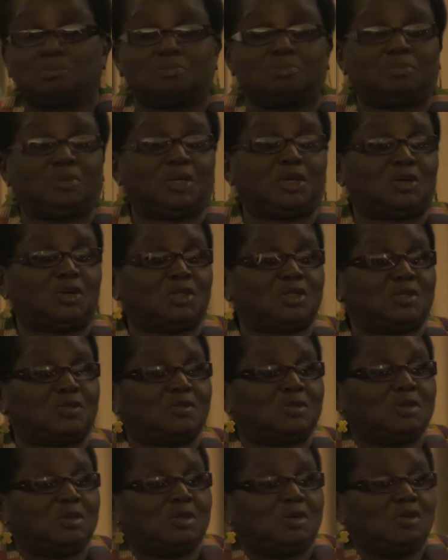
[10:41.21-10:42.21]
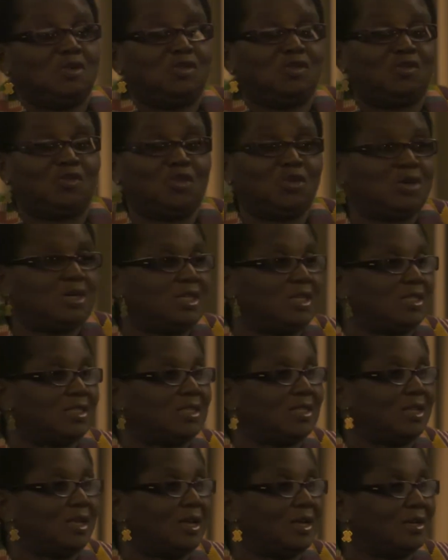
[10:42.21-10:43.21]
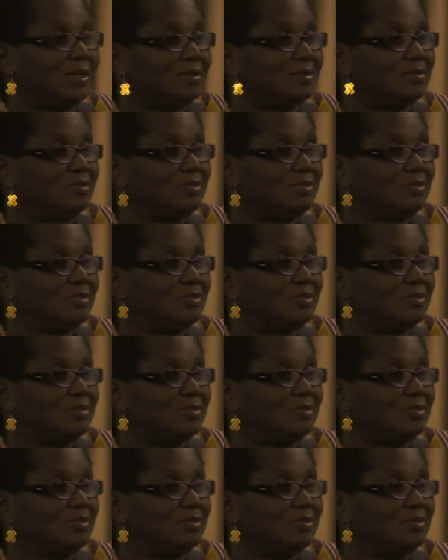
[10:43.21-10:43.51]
Because food is there.